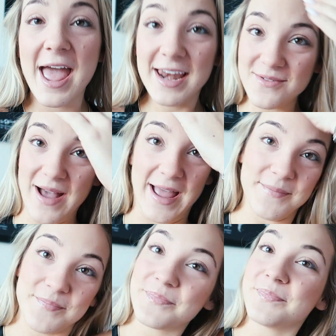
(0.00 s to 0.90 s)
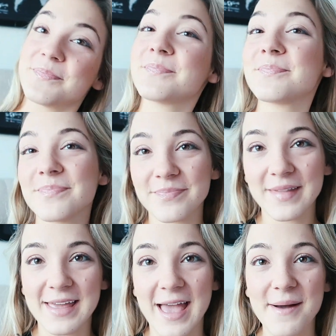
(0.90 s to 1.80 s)
anyway,
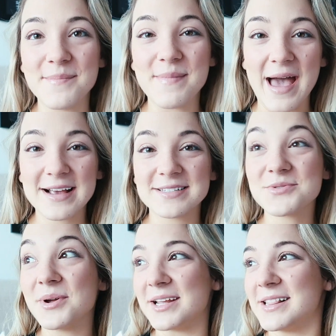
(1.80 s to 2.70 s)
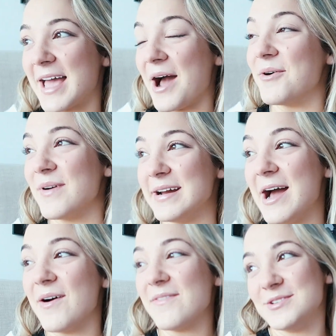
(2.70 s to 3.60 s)
yeah, Max is going to click out right
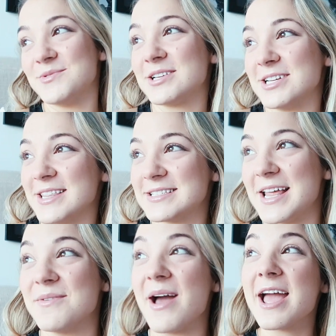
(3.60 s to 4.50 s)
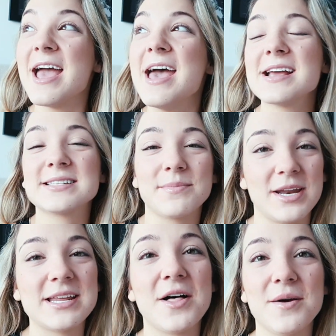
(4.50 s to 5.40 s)
now if he's watching this anyway, because I'm
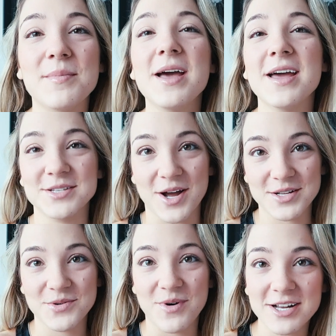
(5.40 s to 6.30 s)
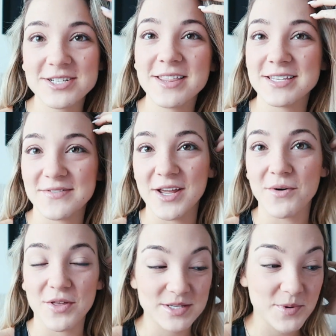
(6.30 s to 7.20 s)
going to tell him not to watch this
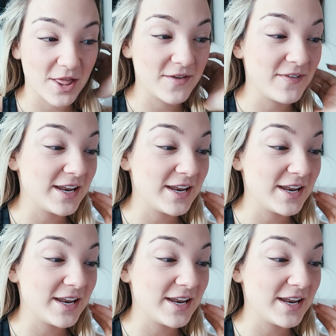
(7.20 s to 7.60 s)
video or this part of the